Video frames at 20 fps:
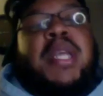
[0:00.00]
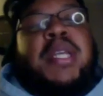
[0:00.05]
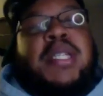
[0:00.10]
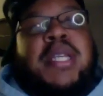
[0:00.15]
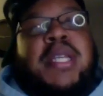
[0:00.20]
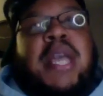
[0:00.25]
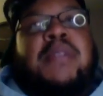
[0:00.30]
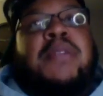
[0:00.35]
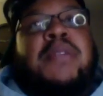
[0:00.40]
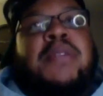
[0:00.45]

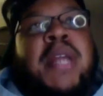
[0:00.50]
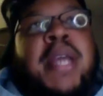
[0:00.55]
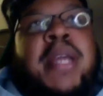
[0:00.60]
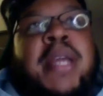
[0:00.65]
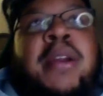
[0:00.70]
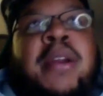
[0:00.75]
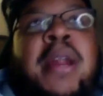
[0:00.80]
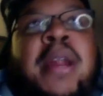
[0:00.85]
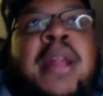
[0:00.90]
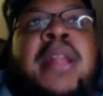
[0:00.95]
schedule that
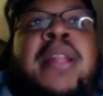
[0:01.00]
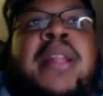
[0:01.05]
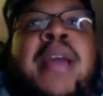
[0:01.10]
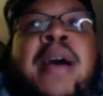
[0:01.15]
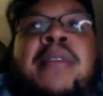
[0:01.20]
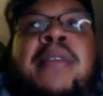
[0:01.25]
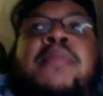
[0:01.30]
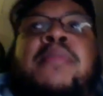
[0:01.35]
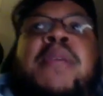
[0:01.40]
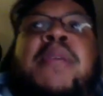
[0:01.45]
year that
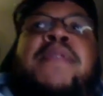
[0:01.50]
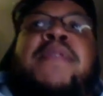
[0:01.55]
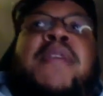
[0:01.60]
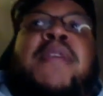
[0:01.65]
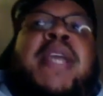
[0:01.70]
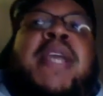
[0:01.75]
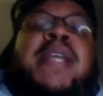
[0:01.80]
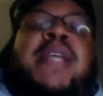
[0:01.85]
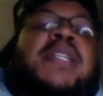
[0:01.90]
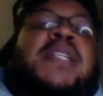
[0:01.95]
allowed them to even
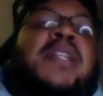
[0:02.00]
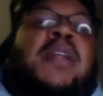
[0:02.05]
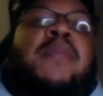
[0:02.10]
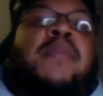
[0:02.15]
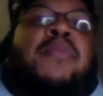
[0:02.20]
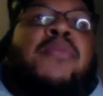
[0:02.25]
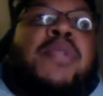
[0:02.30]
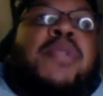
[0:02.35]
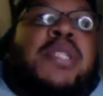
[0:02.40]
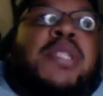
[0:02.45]
get to the
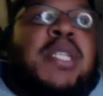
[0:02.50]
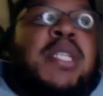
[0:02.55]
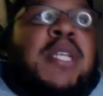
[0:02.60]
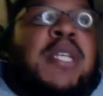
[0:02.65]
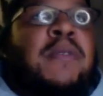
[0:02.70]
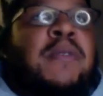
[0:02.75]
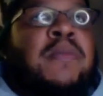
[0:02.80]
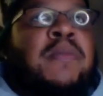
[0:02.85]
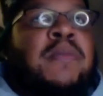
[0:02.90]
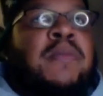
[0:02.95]
number 1 seed.
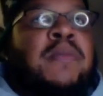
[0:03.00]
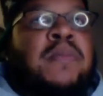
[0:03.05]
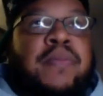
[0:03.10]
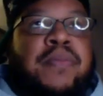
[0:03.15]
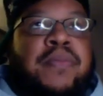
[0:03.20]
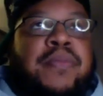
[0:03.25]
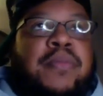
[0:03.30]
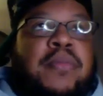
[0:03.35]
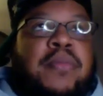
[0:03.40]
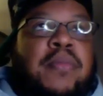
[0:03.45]

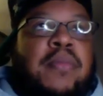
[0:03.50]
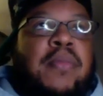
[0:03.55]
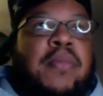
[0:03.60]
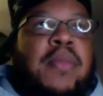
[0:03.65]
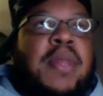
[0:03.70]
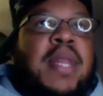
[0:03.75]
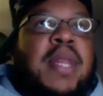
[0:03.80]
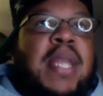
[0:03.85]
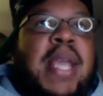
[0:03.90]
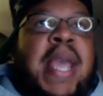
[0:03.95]

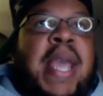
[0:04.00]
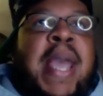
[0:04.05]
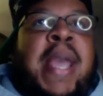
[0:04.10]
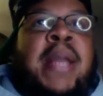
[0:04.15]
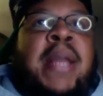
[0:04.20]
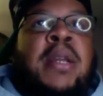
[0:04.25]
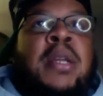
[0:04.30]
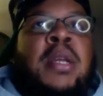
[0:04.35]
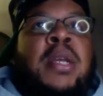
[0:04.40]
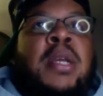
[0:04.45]

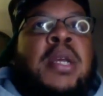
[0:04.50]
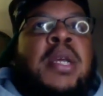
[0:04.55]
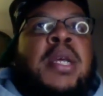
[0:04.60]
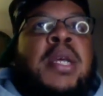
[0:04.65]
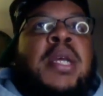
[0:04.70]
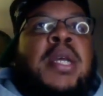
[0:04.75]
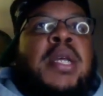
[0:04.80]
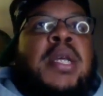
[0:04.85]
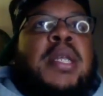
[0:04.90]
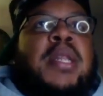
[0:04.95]
And
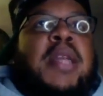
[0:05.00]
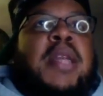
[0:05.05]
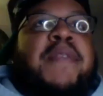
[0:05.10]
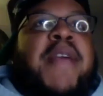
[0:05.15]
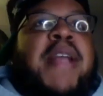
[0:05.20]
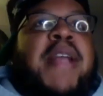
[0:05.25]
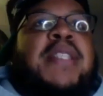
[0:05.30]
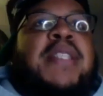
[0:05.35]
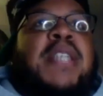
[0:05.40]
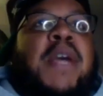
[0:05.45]
they've
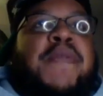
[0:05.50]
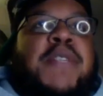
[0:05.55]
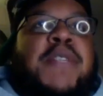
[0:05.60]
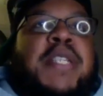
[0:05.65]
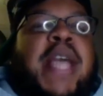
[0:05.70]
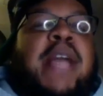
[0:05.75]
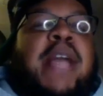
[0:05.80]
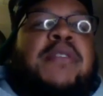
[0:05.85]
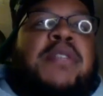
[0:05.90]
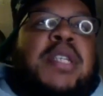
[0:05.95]
had tougher
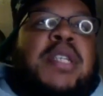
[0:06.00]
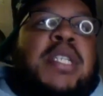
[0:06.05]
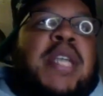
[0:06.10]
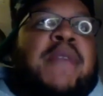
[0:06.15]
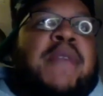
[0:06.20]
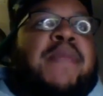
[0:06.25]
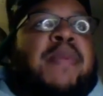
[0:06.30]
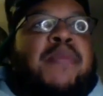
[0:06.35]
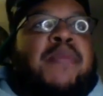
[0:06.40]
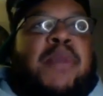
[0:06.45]
schedules because they've
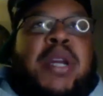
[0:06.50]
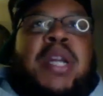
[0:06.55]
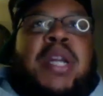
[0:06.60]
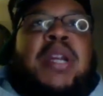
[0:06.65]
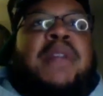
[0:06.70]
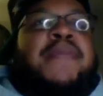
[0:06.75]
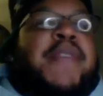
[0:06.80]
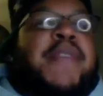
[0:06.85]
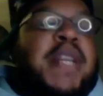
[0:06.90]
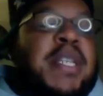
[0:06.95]
been winning the
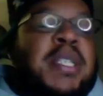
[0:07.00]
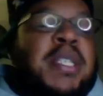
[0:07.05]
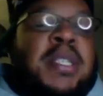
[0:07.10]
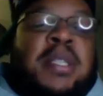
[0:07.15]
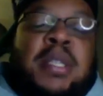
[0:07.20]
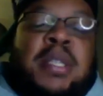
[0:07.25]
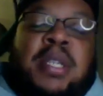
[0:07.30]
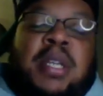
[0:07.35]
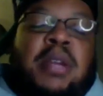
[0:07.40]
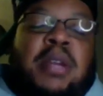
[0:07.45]
division
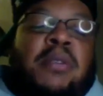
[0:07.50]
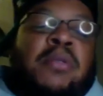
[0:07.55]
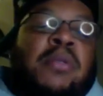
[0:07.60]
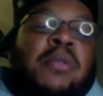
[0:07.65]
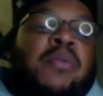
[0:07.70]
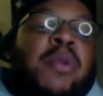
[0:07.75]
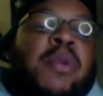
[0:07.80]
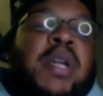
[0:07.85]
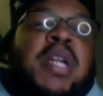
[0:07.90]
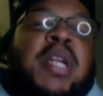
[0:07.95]

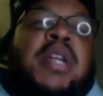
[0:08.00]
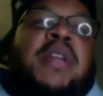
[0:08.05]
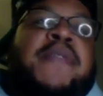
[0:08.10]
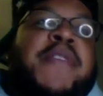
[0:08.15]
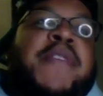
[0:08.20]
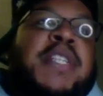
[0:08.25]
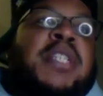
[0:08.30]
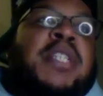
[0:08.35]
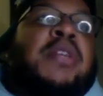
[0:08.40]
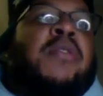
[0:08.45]

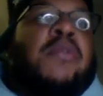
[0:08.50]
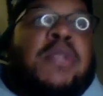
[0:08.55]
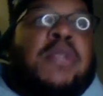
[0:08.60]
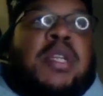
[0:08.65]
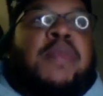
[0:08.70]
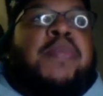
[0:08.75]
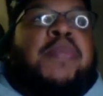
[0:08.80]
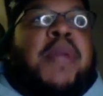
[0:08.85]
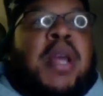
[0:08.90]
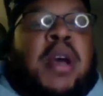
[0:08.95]
going to the
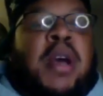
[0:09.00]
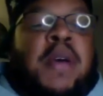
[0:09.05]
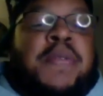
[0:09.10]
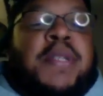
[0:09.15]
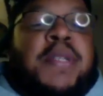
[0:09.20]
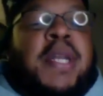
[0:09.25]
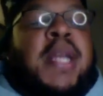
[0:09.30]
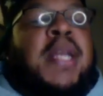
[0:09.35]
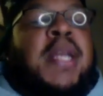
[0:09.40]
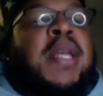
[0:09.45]
playoffs.
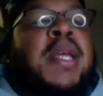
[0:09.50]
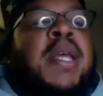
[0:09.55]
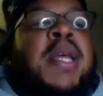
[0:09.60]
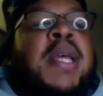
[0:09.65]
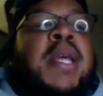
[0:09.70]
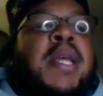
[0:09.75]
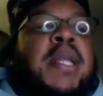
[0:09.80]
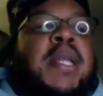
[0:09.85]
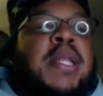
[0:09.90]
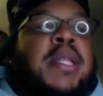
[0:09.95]
Like,
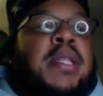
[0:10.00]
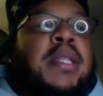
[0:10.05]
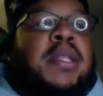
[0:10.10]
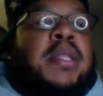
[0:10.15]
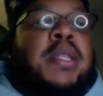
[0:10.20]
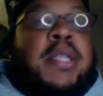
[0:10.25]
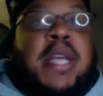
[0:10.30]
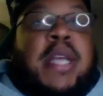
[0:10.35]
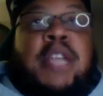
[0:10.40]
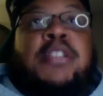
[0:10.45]
the
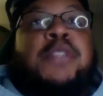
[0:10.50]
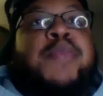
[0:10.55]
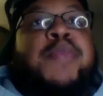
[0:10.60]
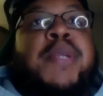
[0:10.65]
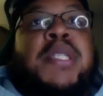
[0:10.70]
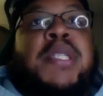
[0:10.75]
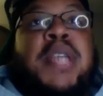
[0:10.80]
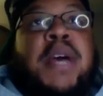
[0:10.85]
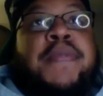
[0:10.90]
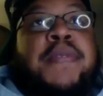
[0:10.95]
schedule's been
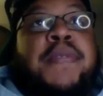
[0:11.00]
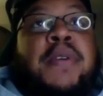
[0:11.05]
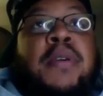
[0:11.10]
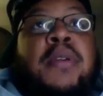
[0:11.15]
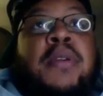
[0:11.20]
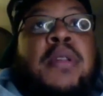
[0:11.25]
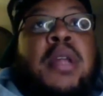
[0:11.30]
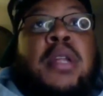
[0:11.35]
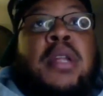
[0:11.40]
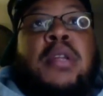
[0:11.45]
tougher,
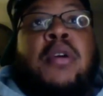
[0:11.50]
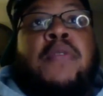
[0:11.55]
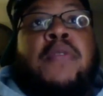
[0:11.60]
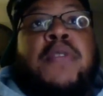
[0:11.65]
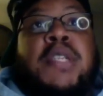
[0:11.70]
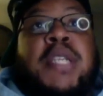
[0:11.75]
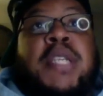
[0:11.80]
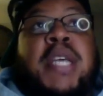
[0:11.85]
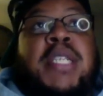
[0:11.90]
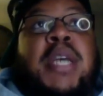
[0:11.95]
like, over
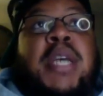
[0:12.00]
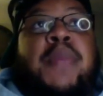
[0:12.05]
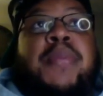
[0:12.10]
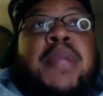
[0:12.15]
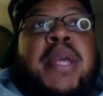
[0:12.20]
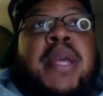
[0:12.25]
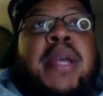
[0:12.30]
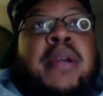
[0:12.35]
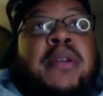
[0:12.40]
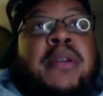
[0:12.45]
these last couple of
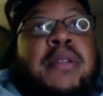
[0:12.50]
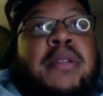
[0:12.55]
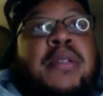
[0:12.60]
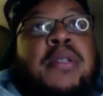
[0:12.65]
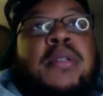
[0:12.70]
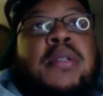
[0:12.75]
years.